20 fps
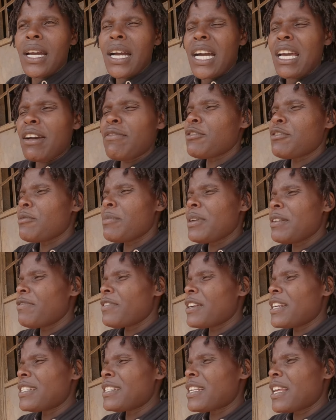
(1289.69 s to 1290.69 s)
I have so many
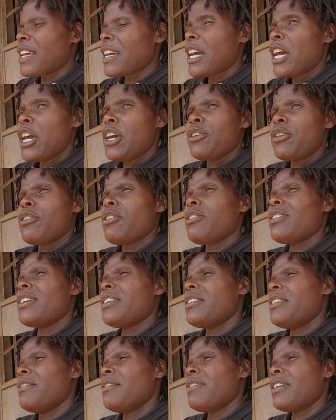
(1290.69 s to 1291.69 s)
friends, like, you know,
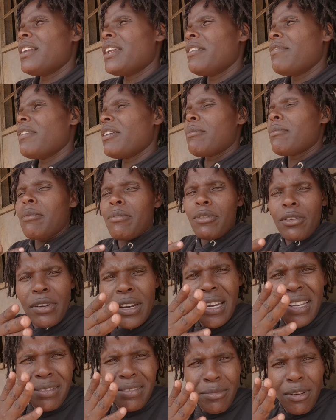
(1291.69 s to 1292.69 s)
even Mom
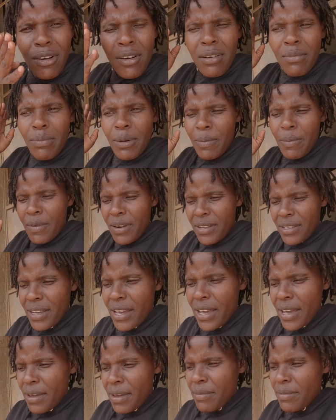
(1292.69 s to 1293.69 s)
Doreen Small, Papa
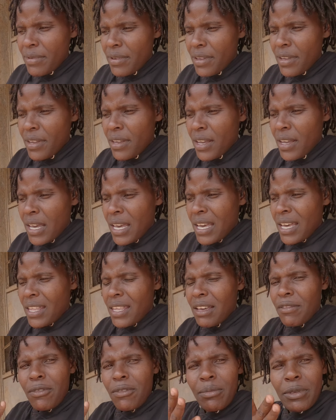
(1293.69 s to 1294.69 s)
James,
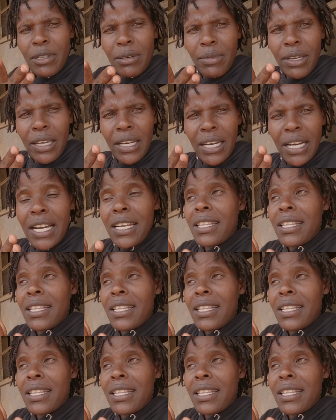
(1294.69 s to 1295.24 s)
they're from Jamaica.